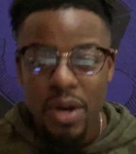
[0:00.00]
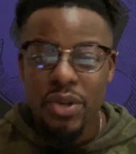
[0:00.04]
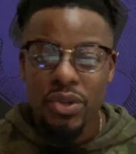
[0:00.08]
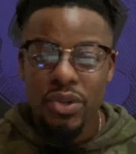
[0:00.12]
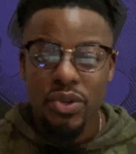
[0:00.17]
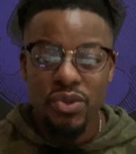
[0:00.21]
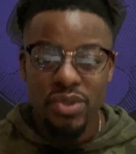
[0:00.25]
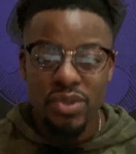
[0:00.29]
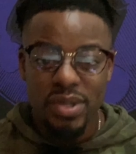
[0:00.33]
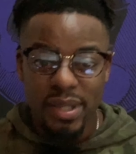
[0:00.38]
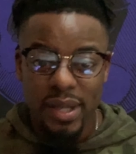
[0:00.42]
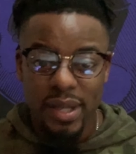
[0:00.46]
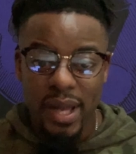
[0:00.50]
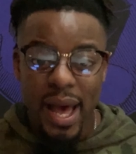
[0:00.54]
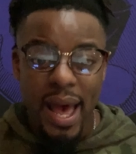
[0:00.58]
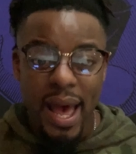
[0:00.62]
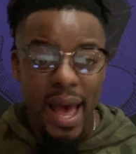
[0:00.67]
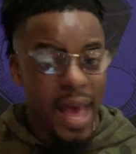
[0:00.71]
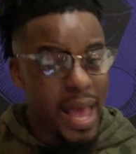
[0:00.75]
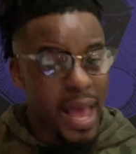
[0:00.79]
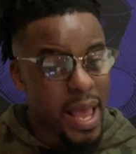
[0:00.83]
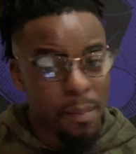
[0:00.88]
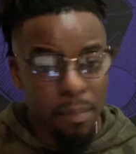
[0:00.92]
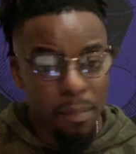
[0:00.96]
using the
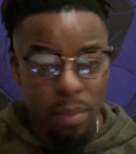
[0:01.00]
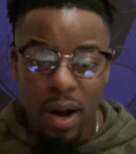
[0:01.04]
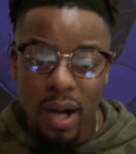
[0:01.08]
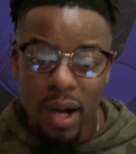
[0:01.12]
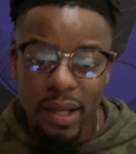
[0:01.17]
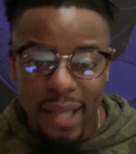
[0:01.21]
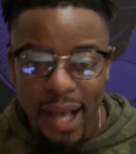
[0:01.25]
8-bar